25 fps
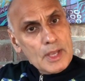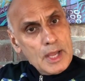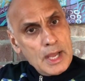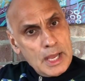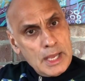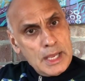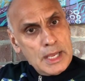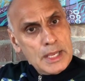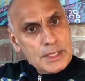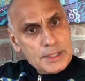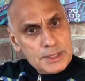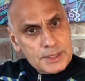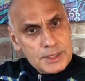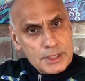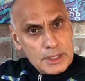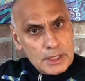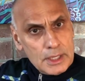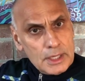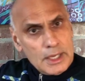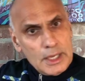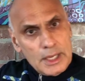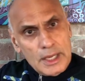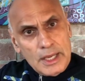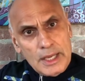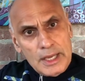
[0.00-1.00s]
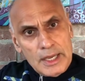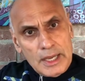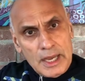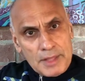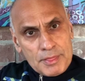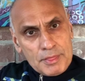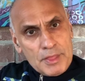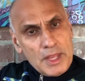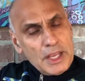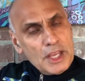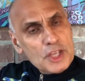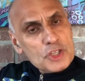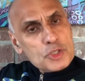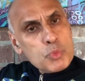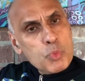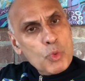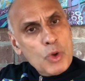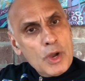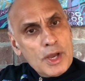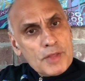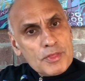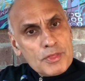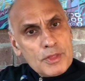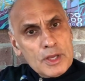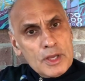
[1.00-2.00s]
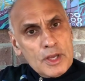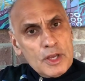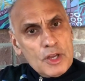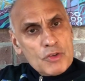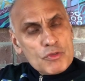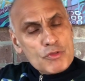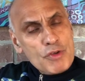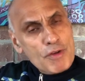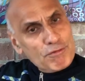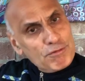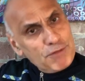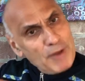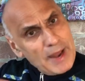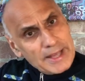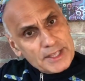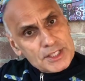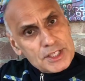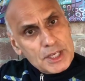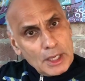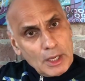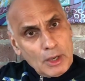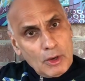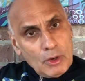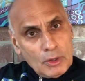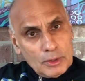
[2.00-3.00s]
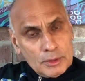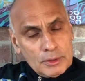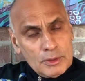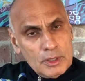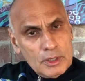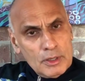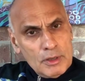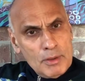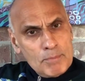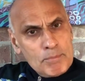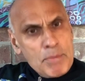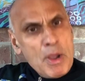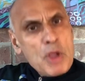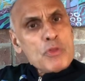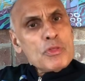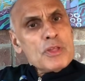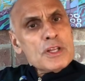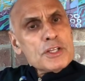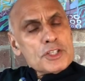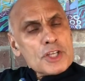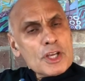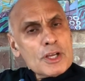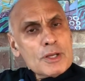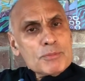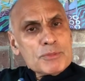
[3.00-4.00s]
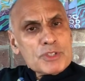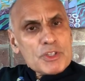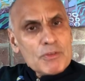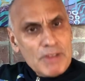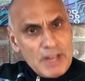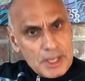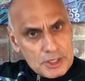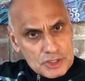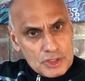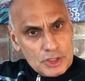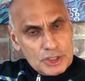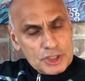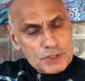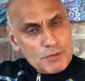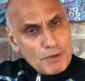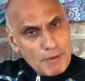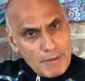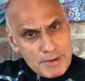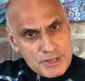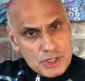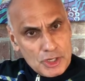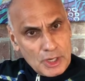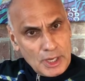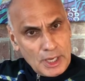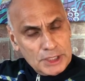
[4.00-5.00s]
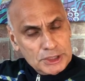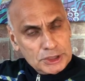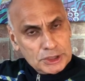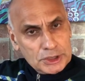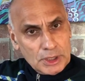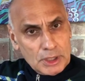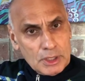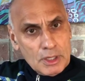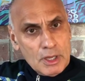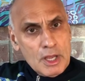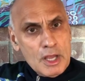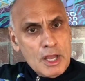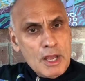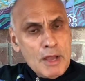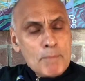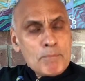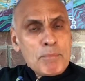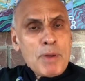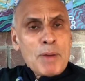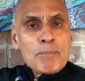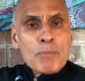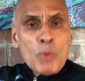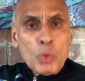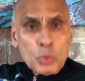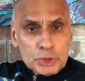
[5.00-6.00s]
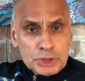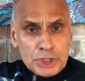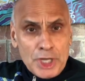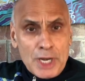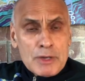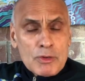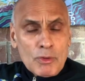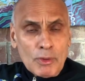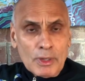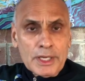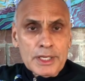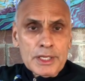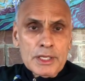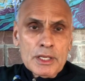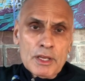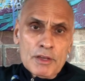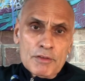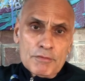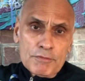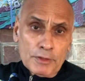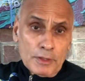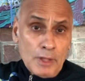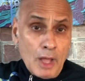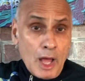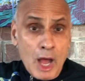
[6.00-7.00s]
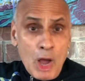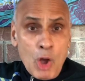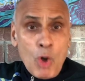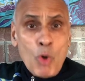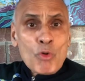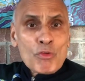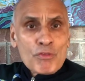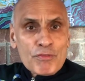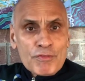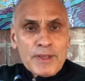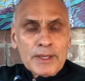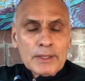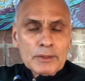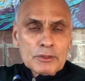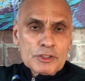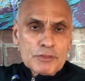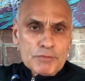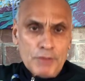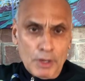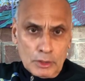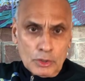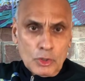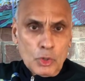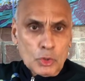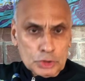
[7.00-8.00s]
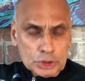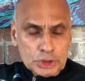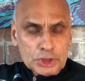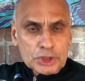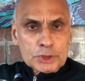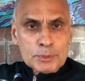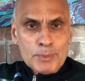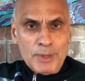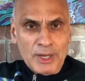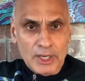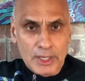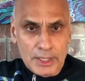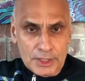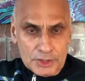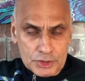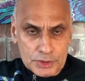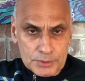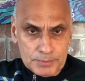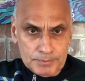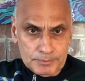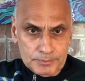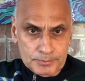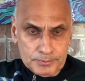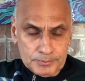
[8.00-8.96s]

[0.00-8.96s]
and I think it's worth reflecting on, both in terms of lessons for education, but more generally for that whole field of unconscious bias.